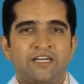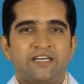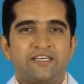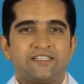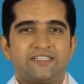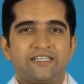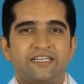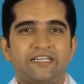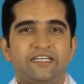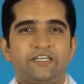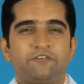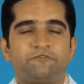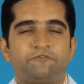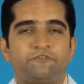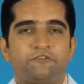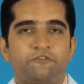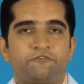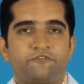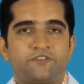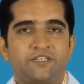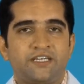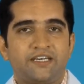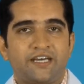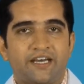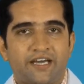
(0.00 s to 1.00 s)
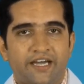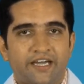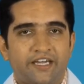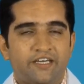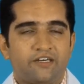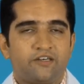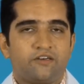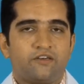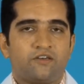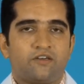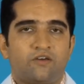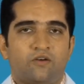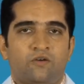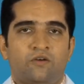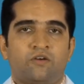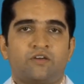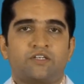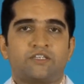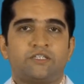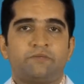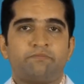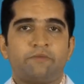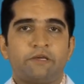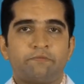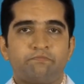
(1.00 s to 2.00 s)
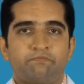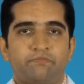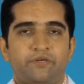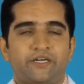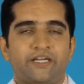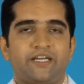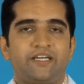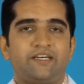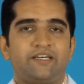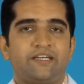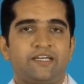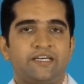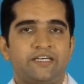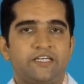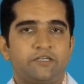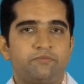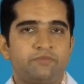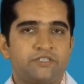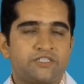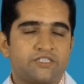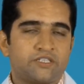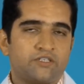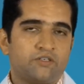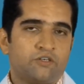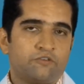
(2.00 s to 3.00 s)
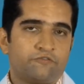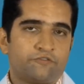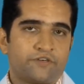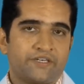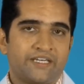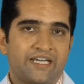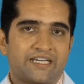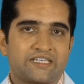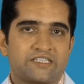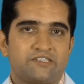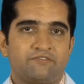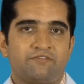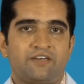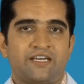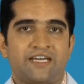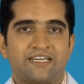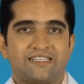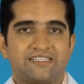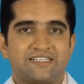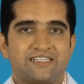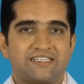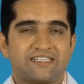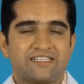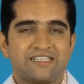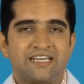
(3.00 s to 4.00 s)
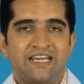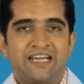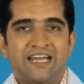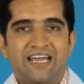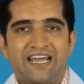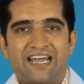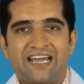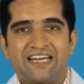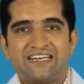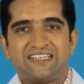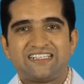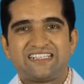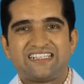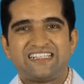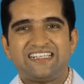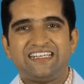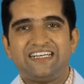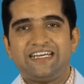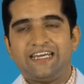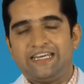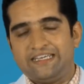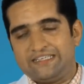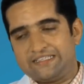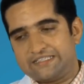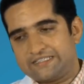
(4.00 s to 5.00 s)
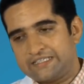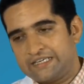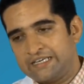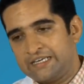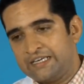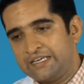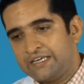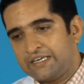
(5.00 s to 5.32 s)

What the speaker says: CD59 or the membrane inhibitor of reactive lysis, and C8.